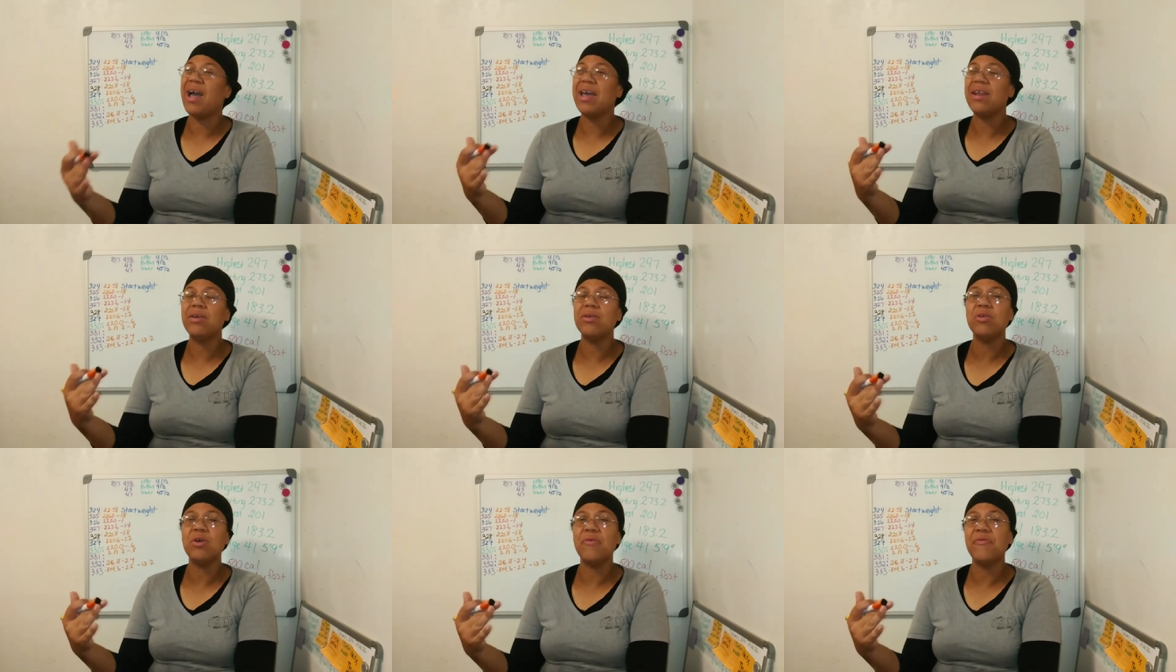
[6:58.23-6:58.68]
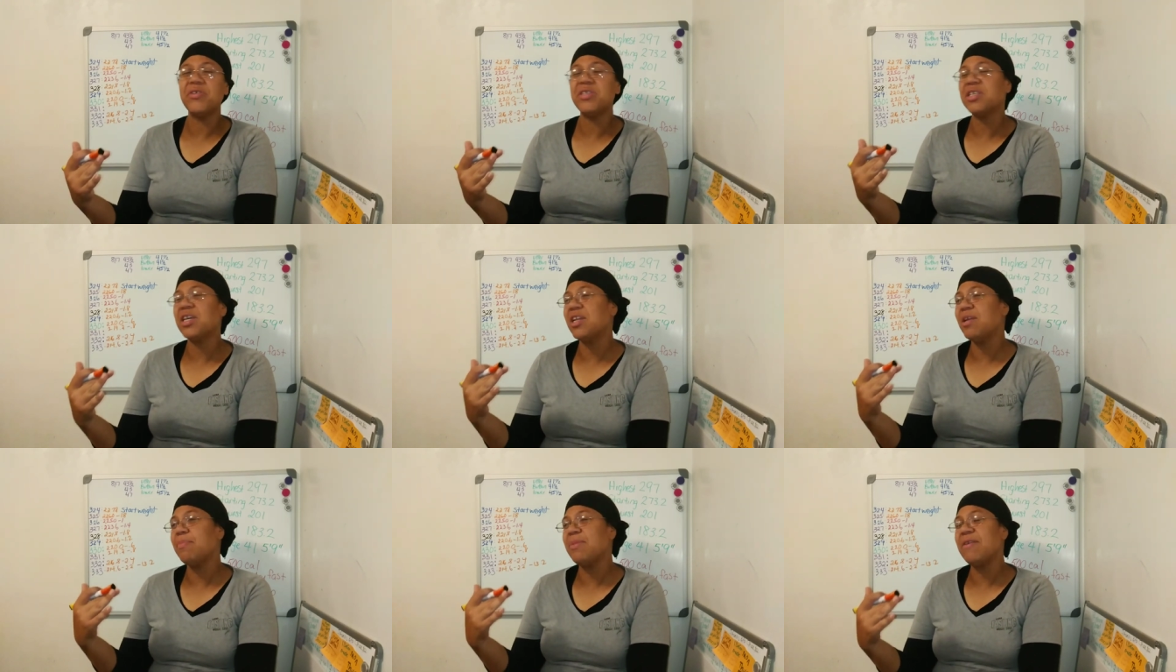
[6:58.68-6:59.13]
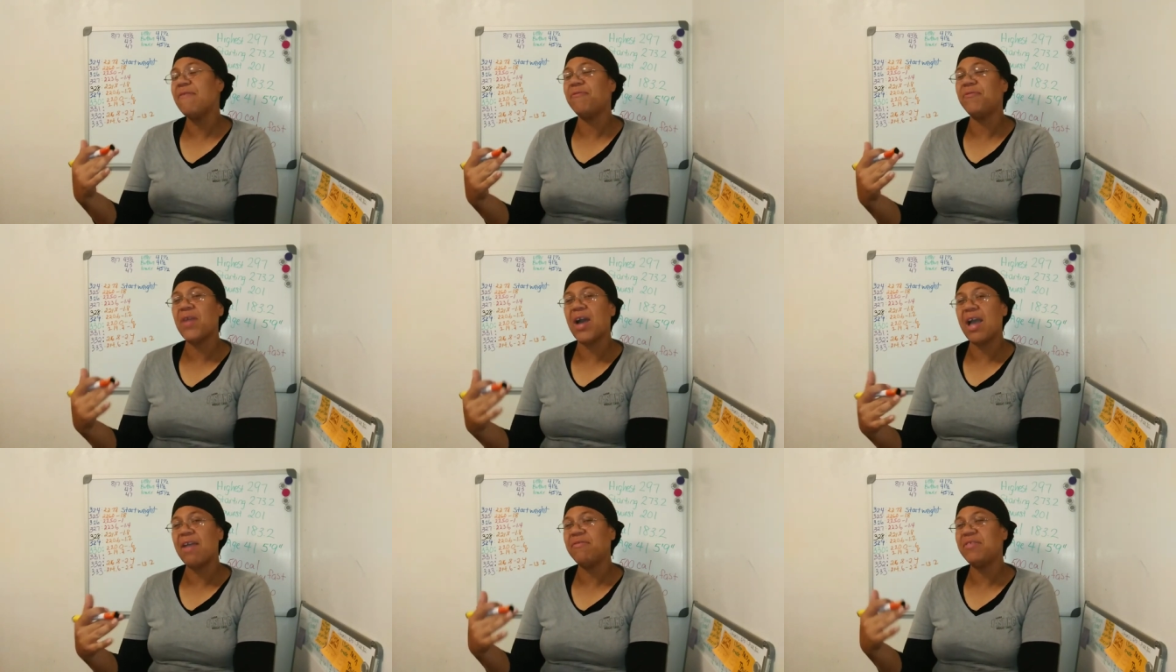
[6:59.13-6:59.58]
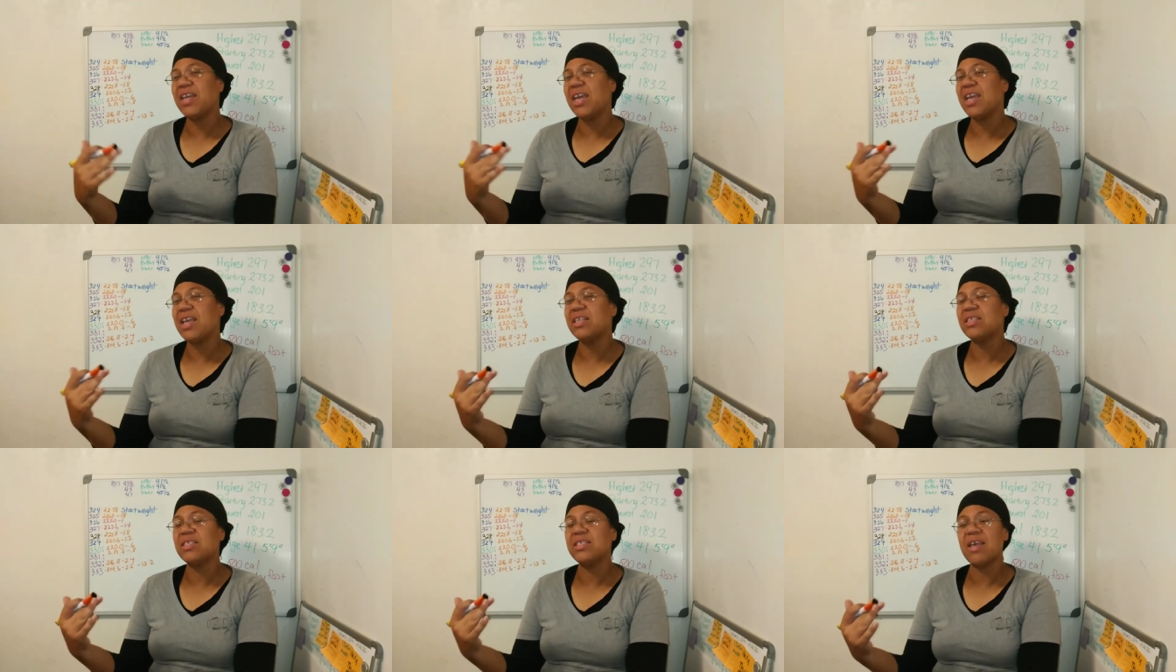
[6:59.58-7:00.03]
I don't know if it's going to be five
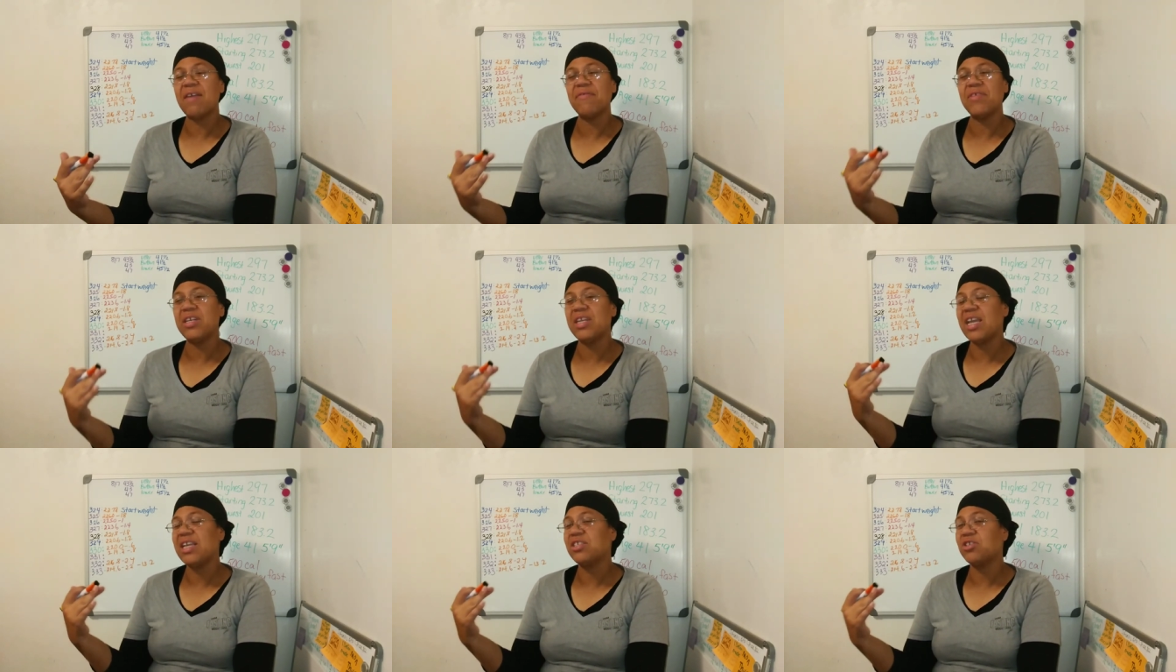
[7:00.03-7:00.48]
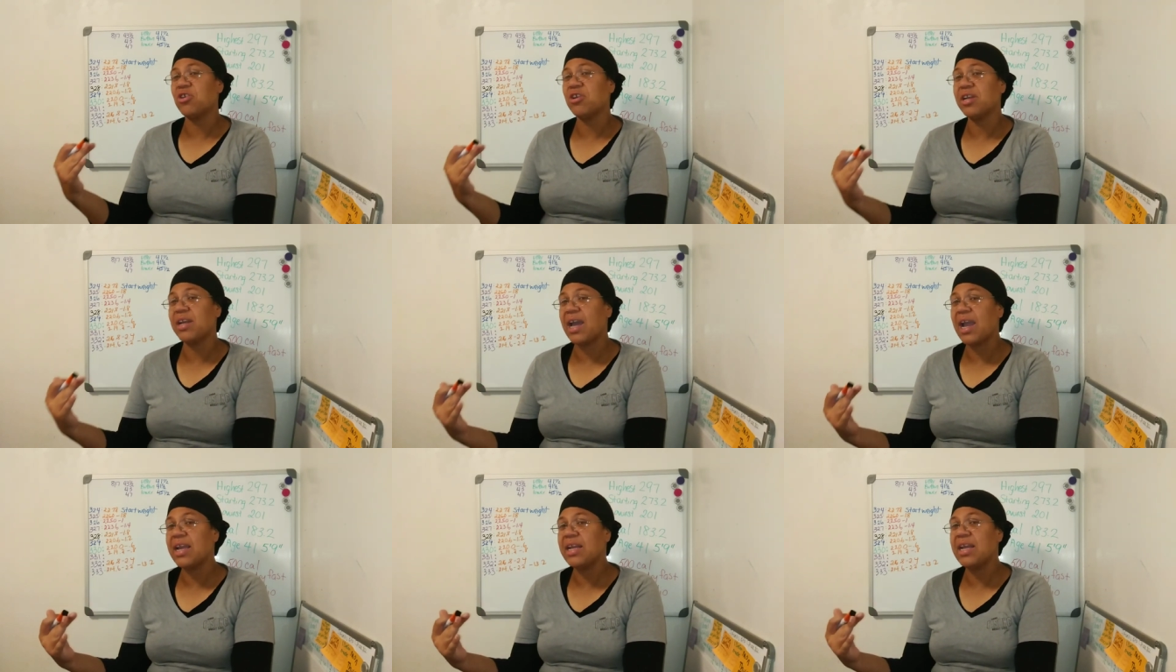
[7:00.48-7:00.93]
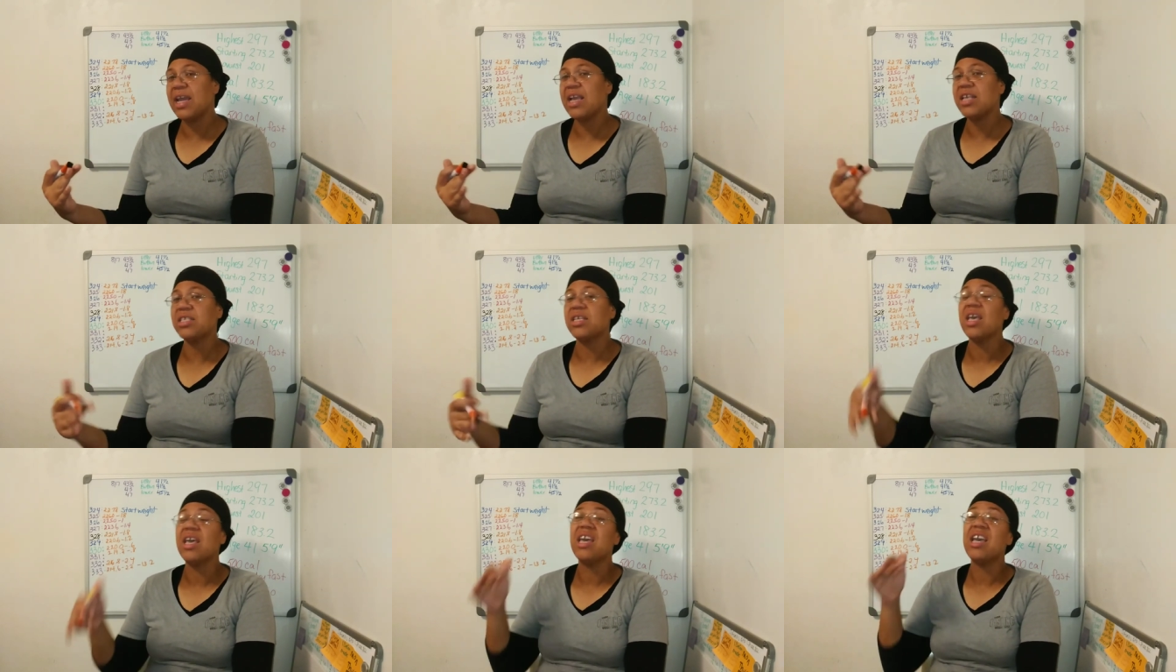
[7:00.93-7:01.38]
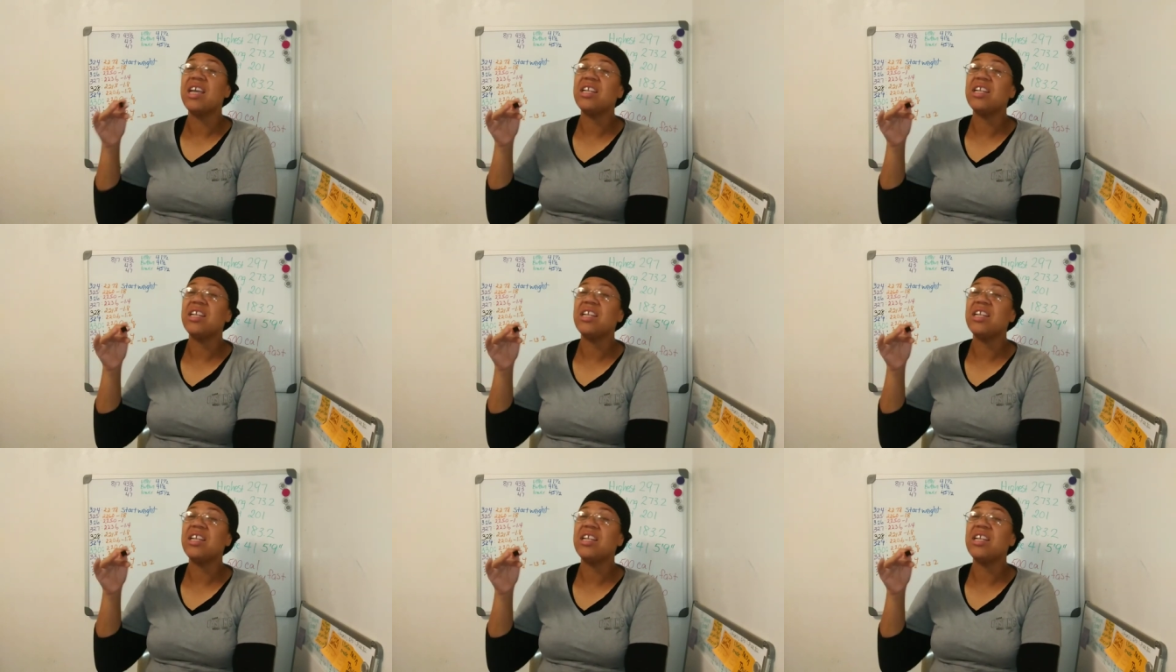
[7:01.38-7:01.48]
days, seven days, or nine days.